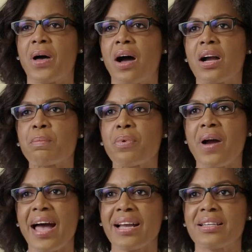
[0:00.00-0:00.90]
Our
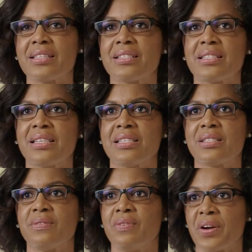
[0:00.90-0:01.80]
practice
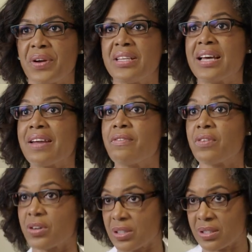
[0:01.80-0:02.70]
is very
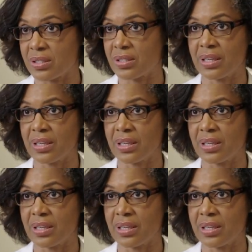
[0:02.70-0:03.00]
diverse